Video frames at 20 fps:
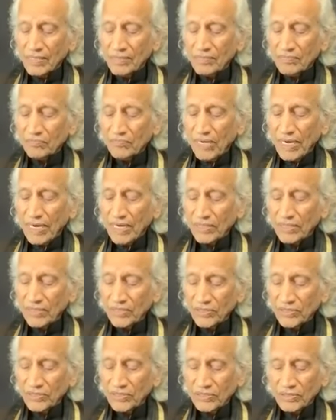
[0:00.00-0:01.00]

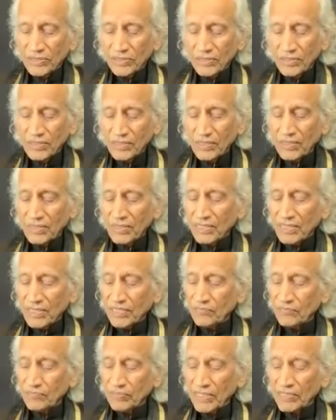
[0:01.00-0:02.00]
bias,
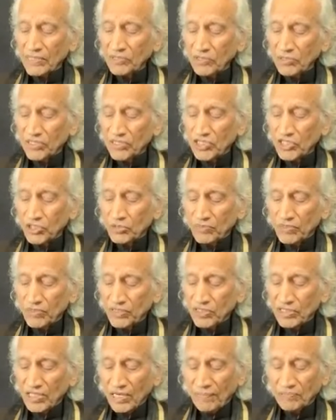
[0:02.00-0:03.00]
and prejudiced
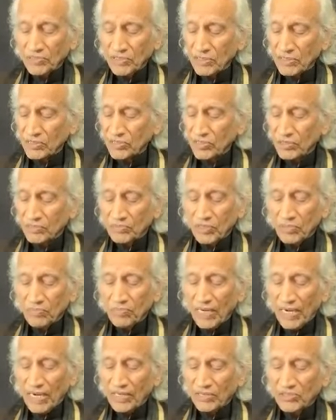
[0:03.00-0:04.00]
perceptions of the
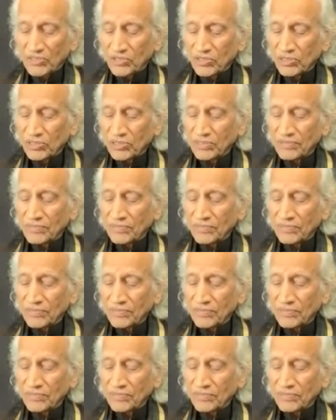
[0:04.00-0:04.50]
past,